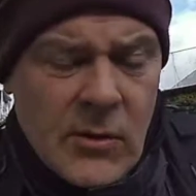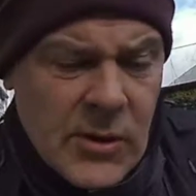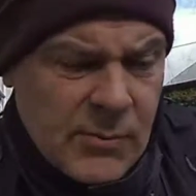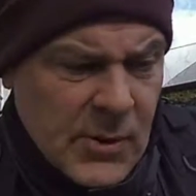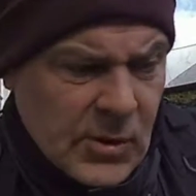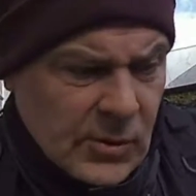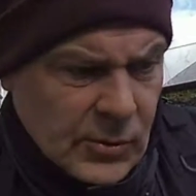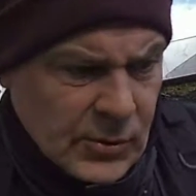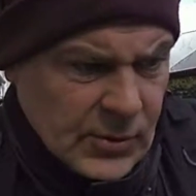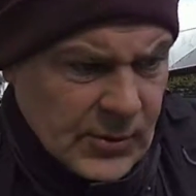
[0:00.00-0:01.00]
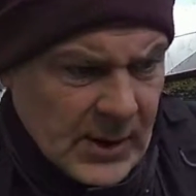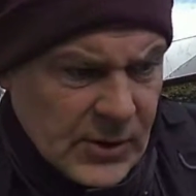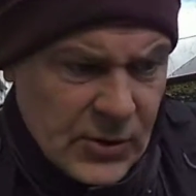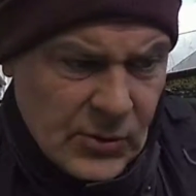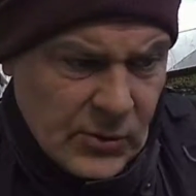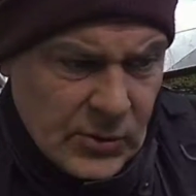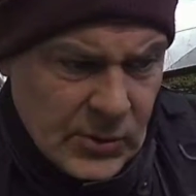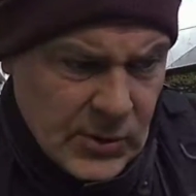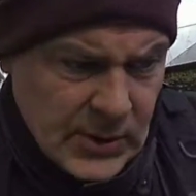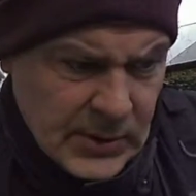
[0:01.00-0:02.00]
is because I
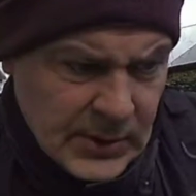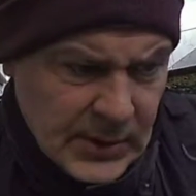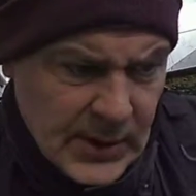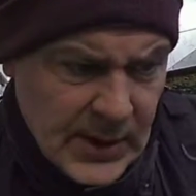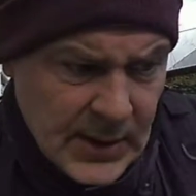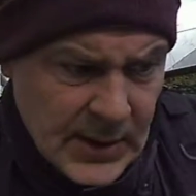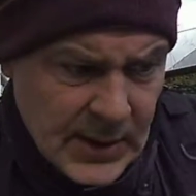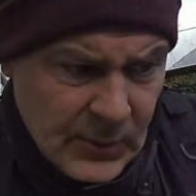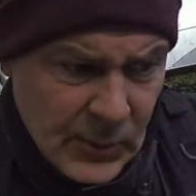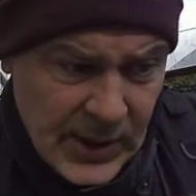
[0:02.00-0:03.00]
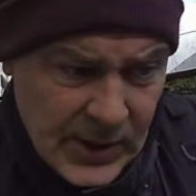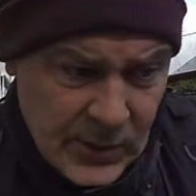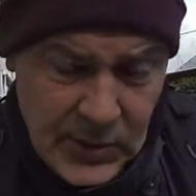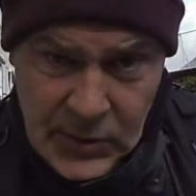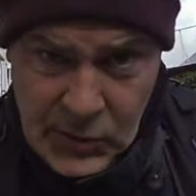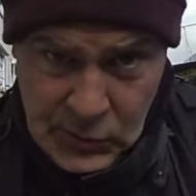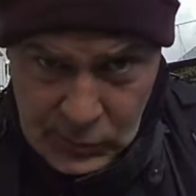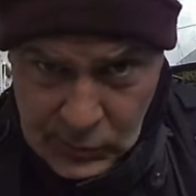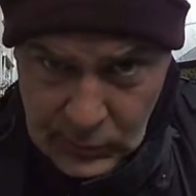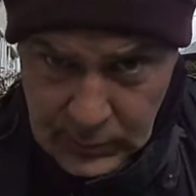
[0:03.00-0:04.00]
saw a video on
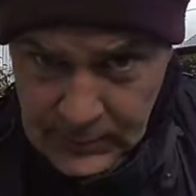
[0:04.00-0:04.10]
YouTube